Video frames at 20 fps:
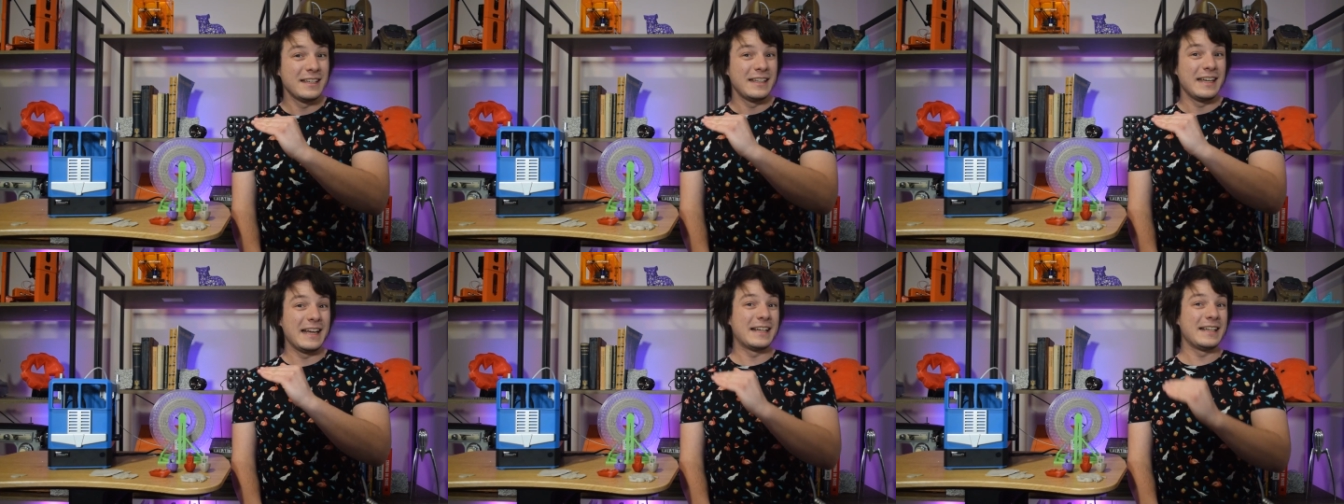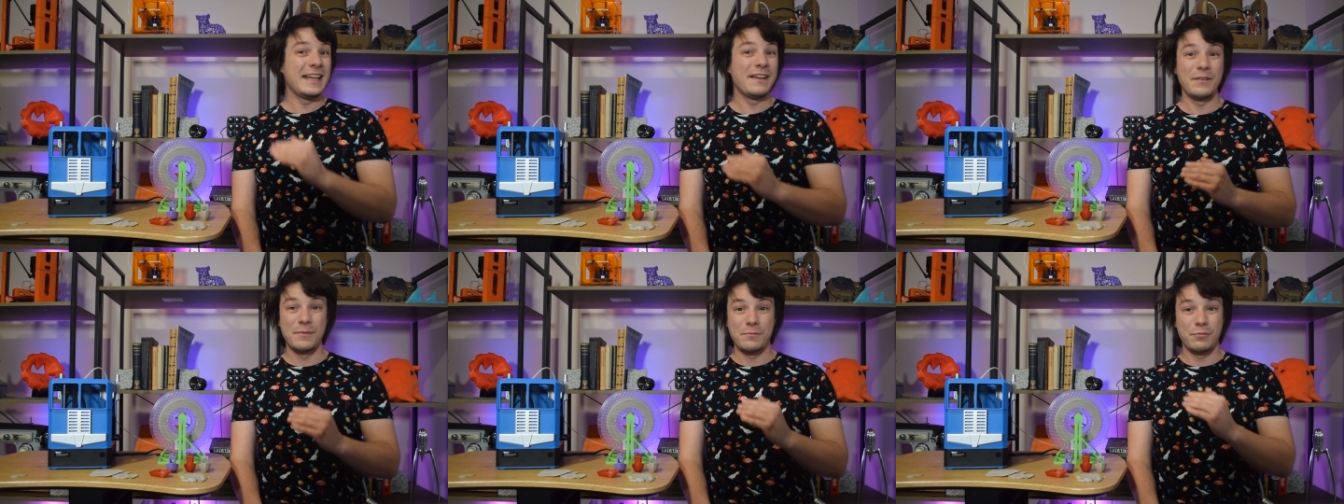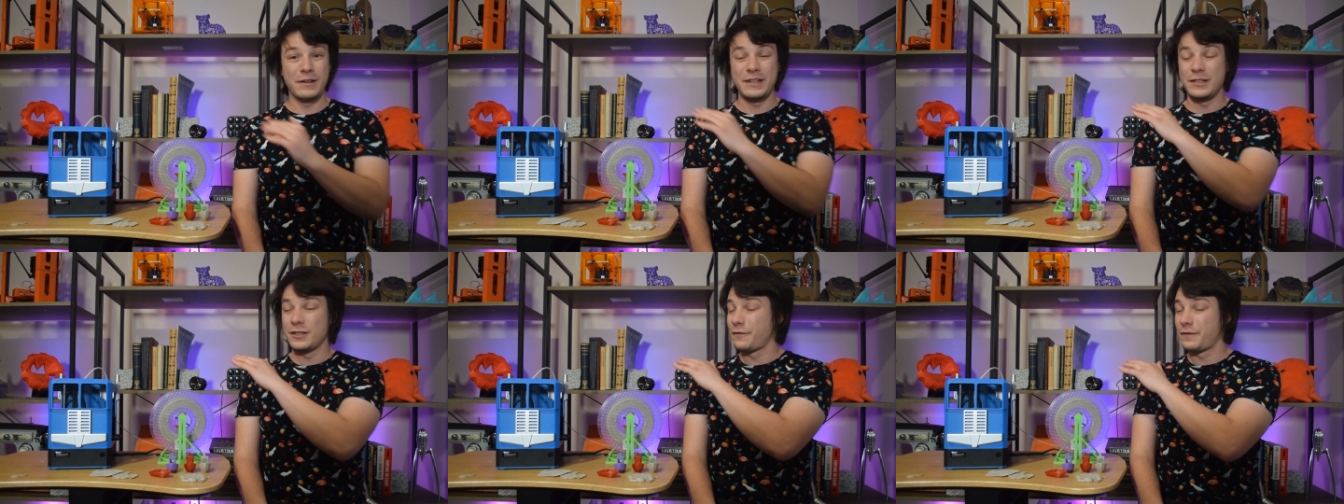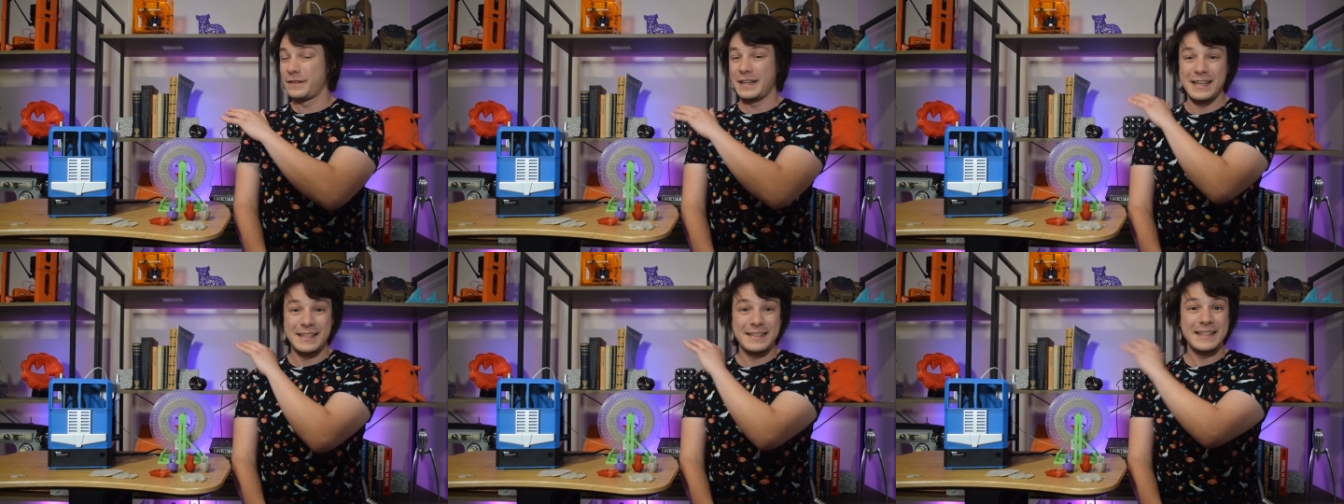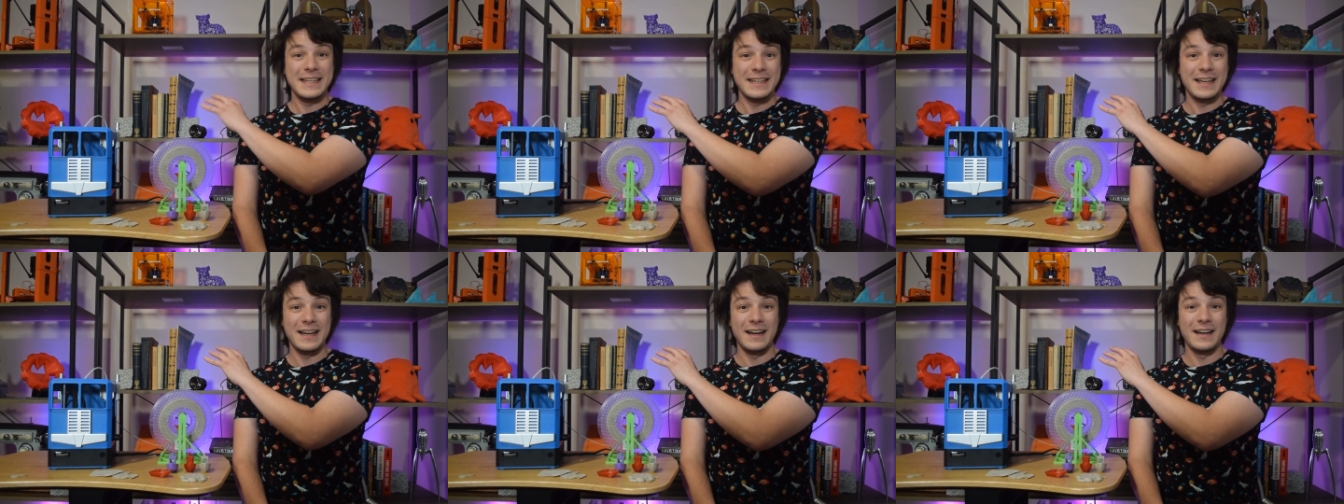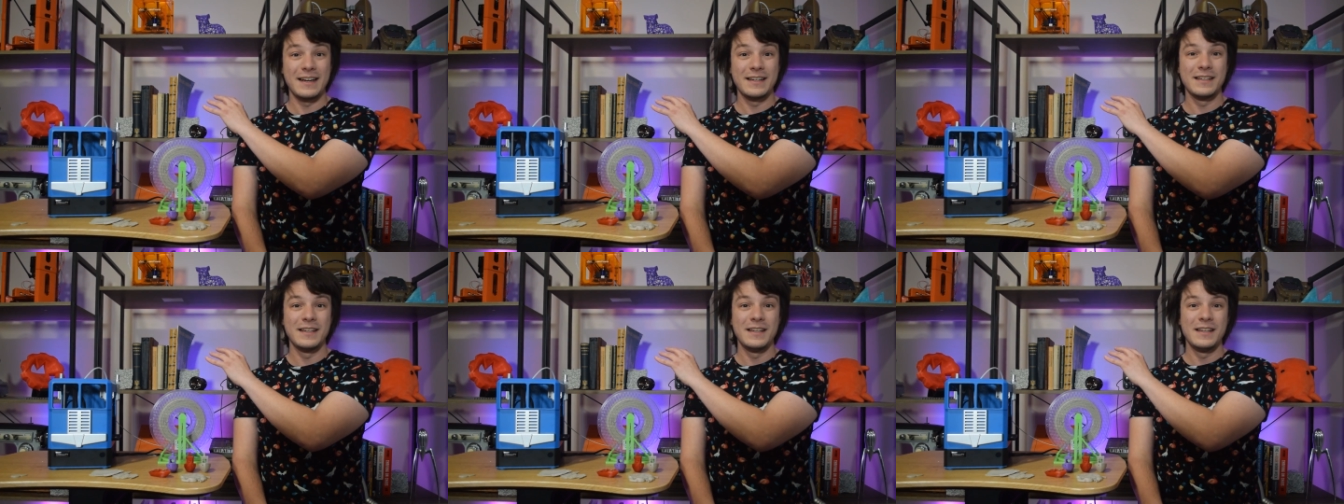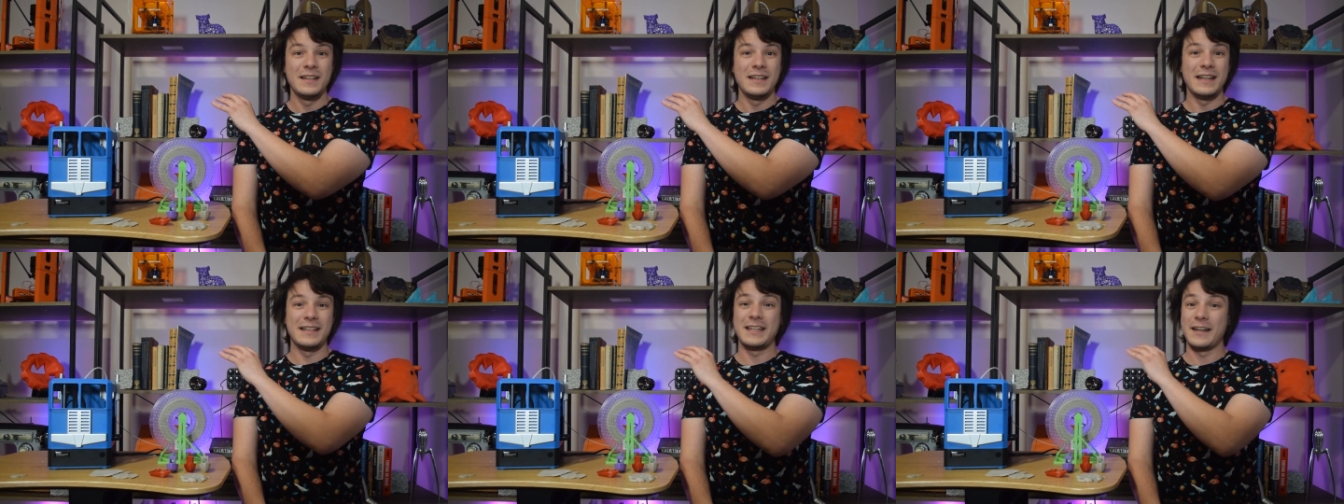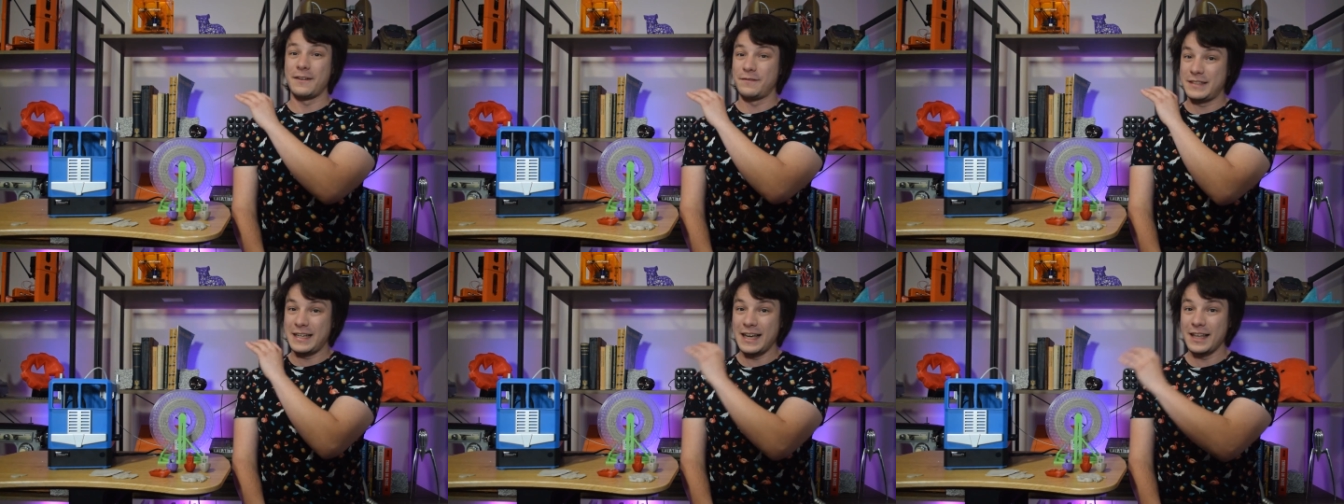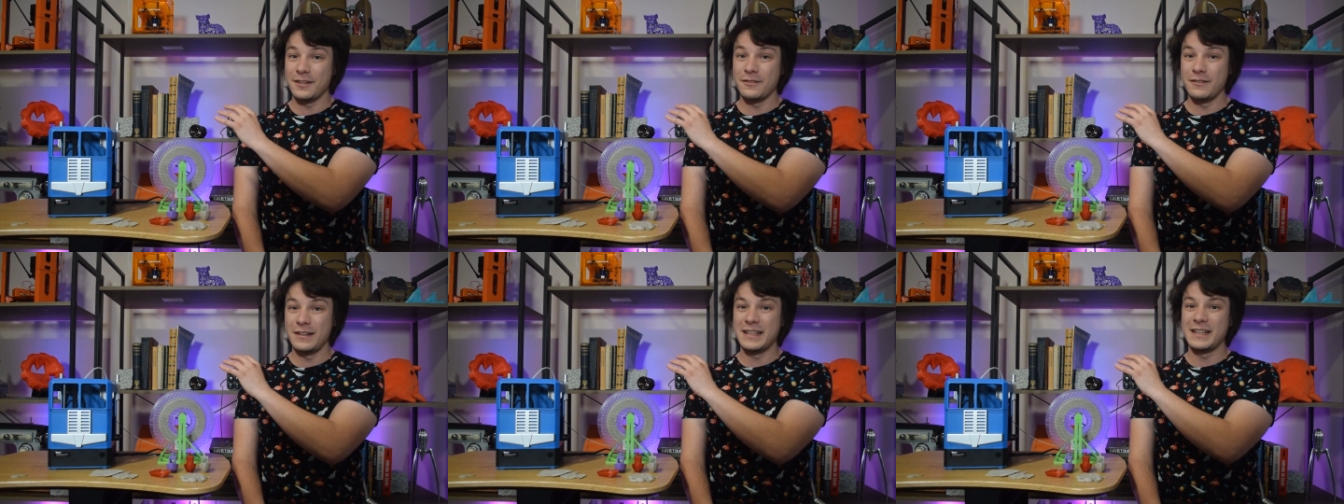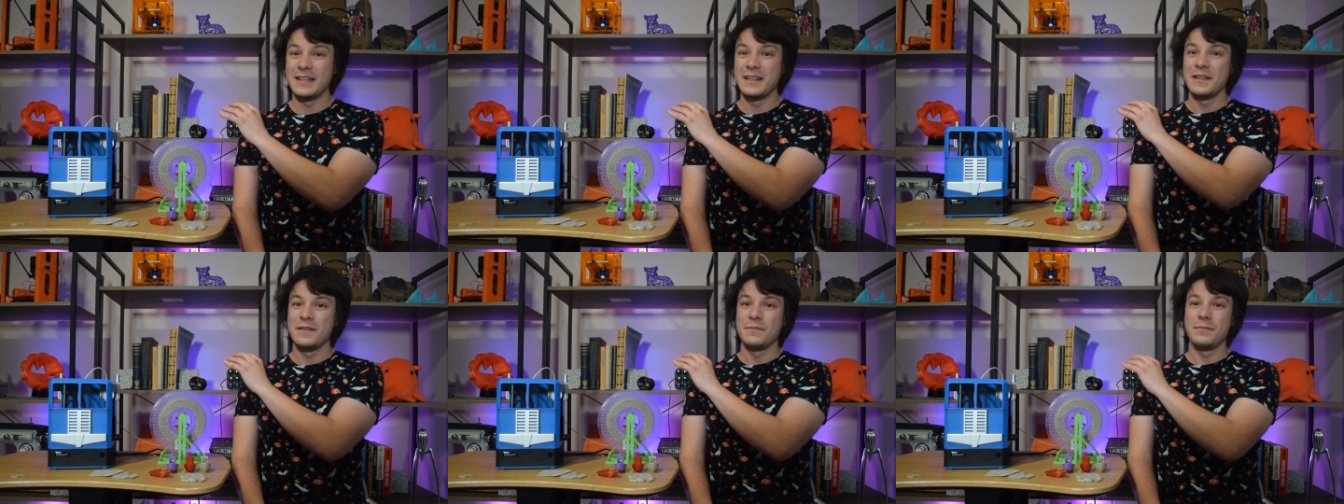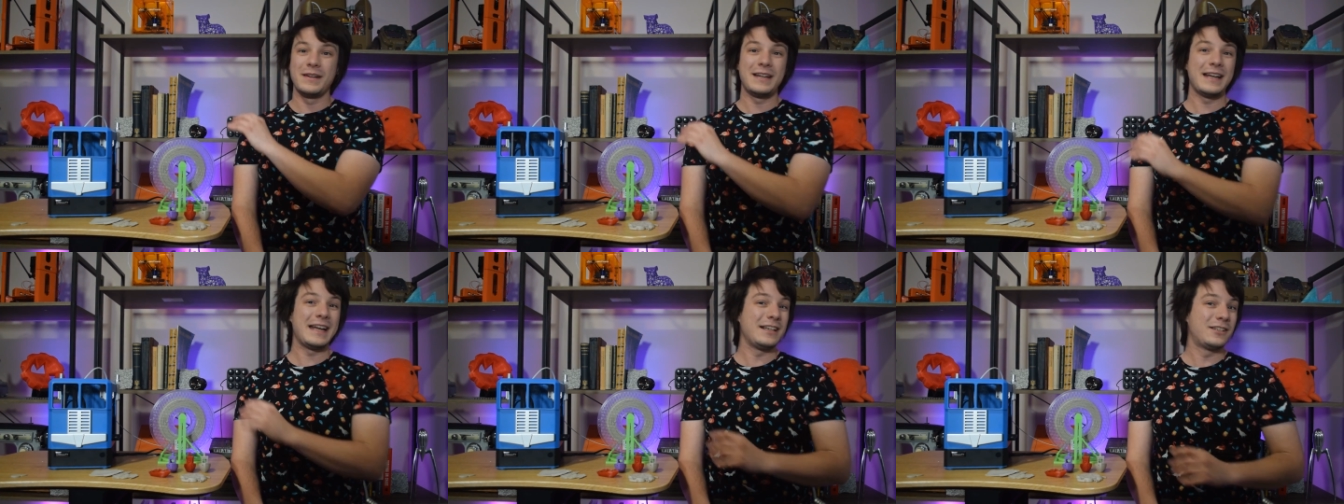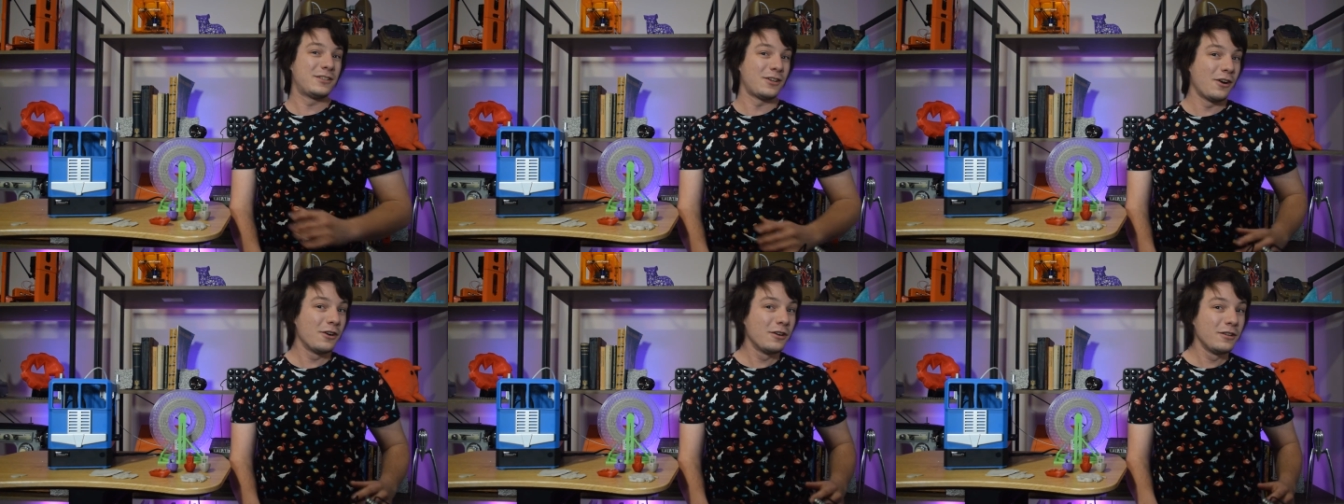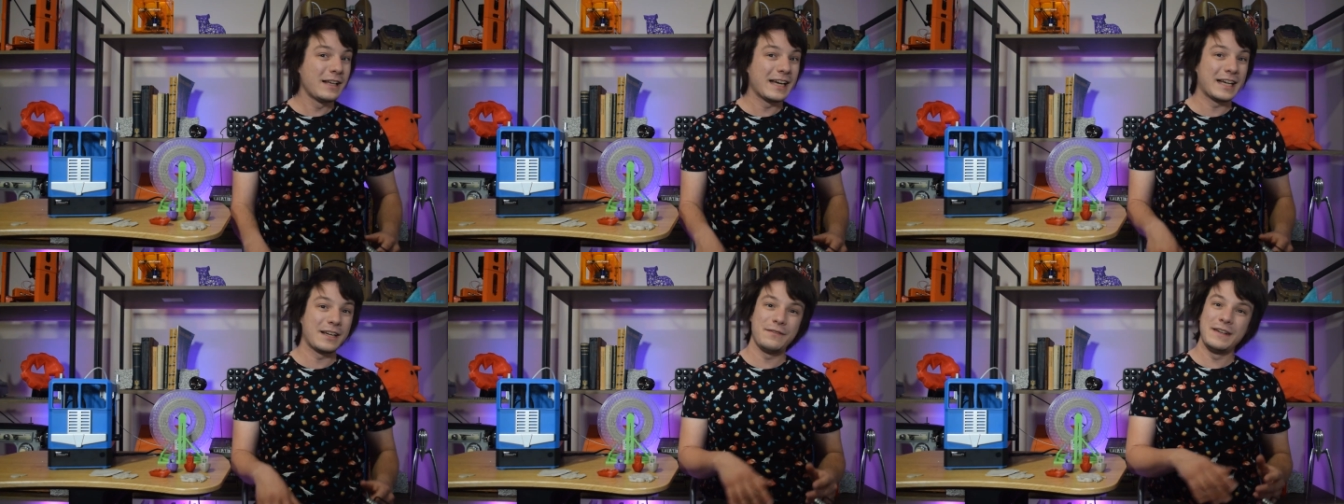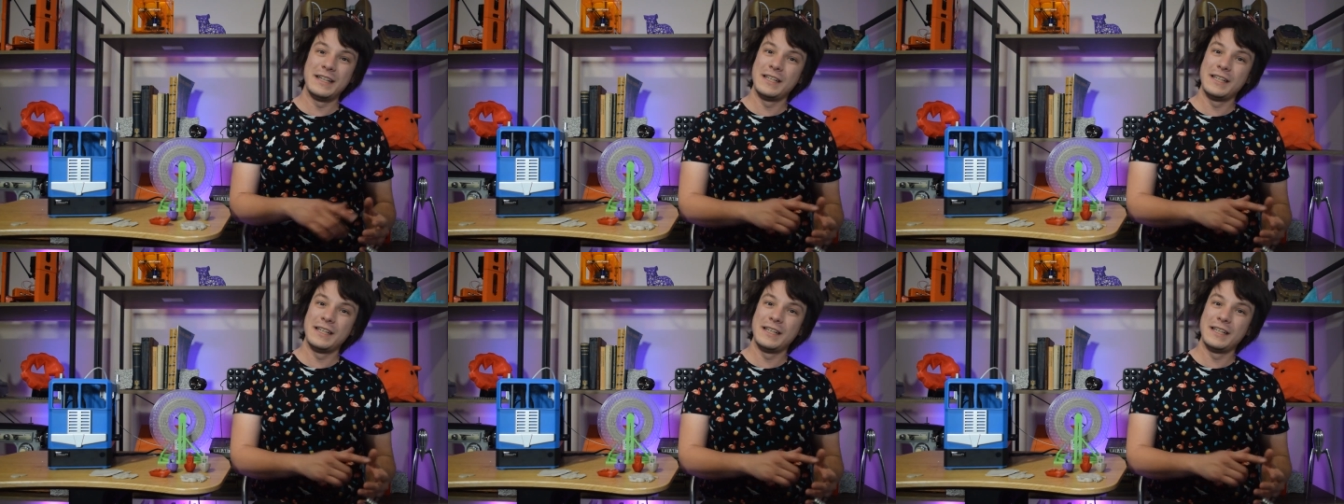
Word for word: It can even print off an SD card instead of tethering, but a total lack of